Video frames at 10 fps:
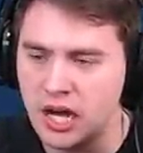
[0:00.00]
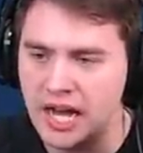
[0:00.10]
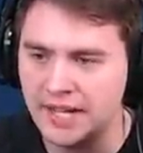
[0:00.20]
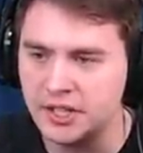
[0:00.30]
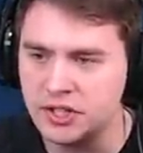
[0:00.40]

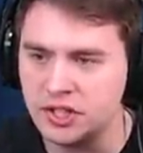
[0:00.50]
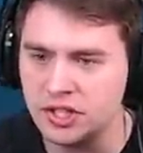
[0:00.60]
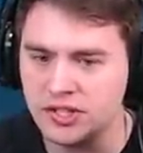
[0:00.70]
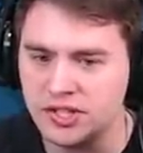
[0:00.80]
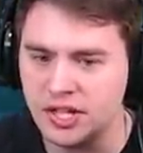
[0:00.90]
I could
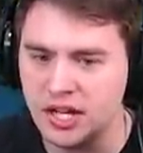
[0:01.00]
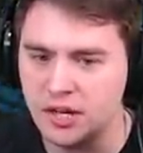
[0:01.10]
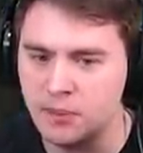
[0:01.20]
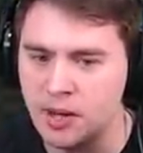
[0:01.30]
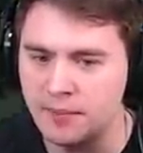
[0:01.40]
just uh,
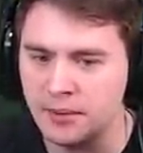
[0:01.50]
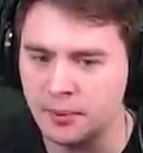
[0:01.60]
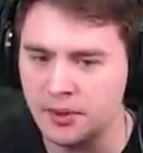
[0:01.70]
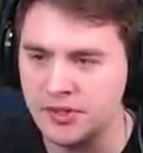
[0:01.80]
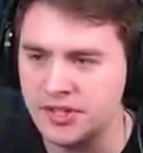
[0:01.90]
pop the
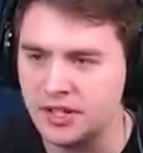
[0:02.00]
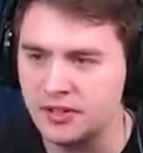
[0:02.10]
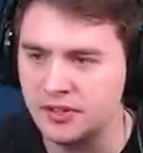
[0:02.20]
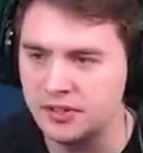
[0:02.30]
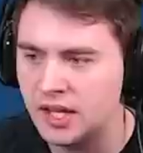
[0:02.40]
burst
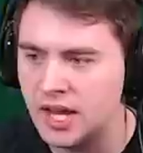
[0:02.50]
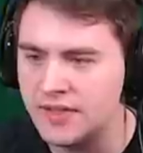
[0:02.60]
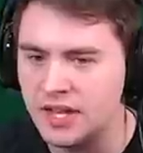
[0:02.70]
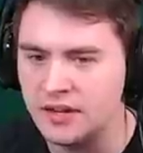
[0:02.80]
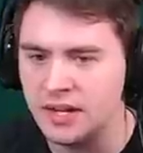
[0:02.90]
down and
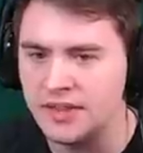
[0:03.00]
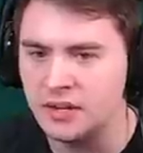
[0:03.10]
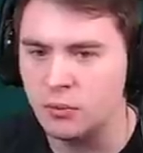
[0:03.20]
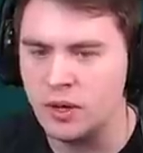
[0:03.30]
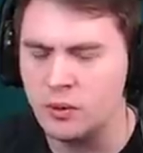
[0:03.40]
then and then
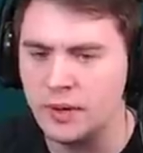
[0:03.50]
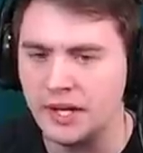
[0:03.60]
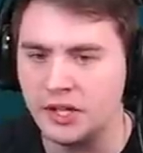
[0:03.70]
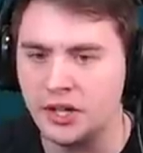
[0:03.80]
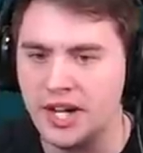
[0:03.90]
wait wait
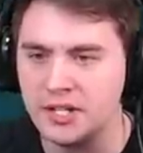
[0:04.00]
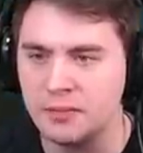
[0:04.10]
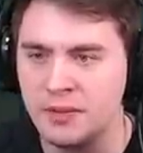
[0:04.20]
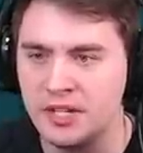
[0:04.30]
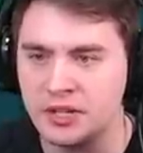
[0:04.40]
wait. Could I
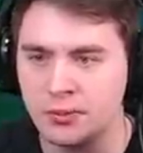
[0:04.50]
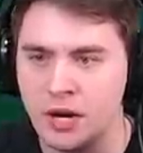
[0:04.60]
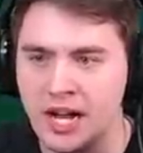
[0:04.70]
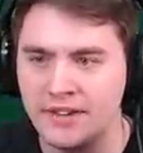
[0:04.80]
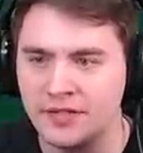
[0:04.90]
just be a
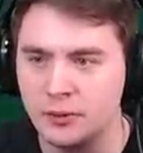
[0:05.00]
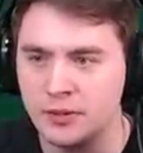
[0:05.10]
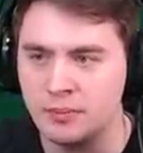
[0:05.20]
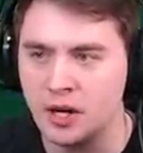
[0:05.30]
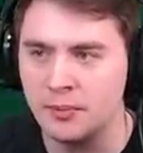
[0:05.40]
driver
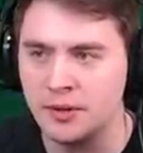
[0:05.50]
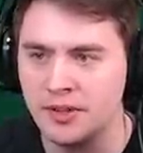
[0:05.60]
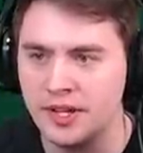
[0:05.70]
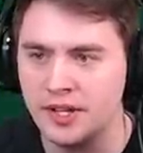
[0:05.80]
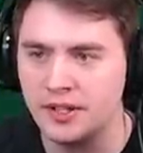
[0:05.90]
with Barbara
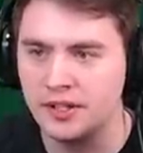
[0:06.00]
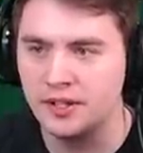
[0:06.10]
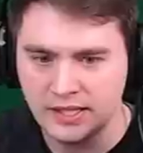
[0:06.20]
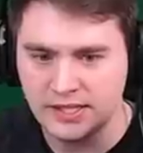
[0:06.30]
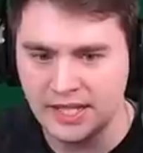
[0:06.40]
then?
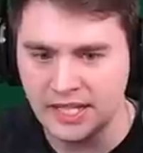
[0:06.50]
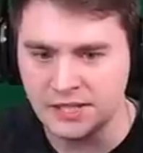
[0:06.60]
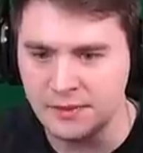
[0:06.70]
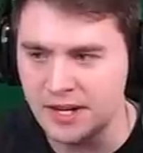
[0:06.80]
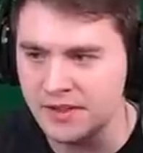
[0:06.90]
to get
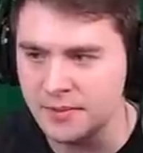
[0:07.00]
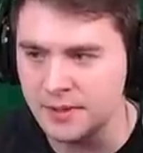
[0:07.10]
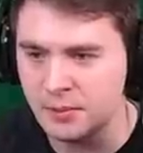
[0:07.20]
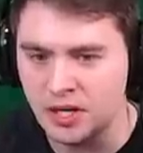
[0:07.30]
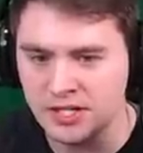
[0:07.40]
as many of them
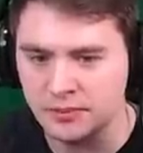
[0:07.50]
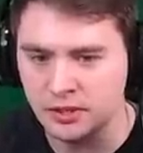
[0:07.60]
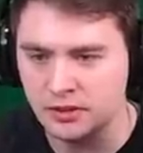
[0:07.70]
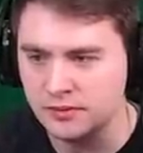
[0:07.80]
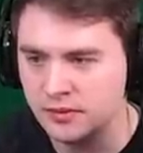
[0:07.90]
as
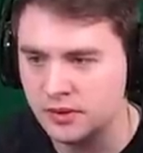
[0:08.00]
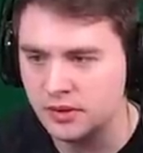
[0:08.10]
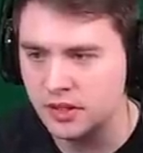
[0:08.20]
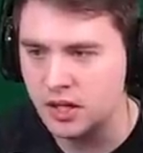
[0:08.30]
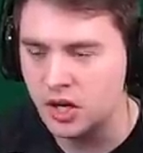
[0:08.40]
possible.
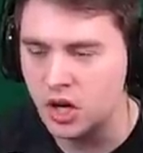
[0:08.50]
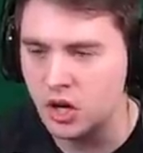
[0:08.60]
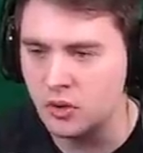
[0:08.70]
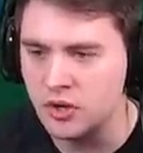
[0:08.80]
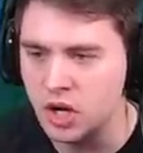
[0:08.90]

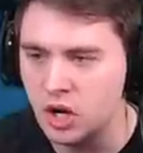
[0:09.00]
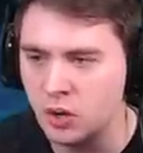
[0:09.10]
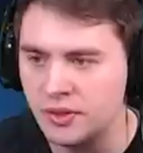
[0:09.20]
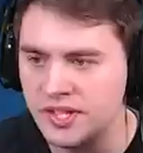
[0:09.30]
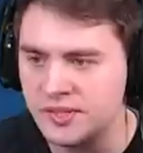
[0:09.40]
Oh
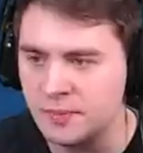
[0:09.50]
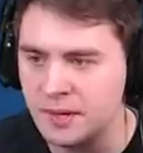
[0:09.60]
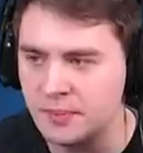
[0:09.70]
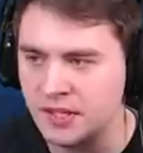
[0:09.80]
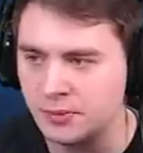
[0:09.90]
no, this
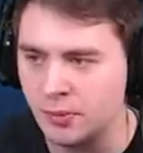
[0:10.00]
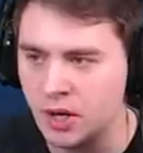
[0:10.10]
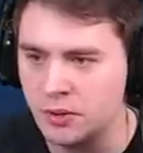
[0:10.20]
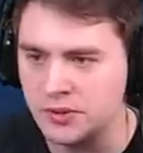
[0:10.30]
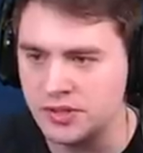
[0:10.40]
might be
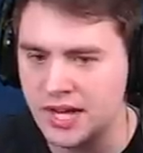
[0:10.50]
gross,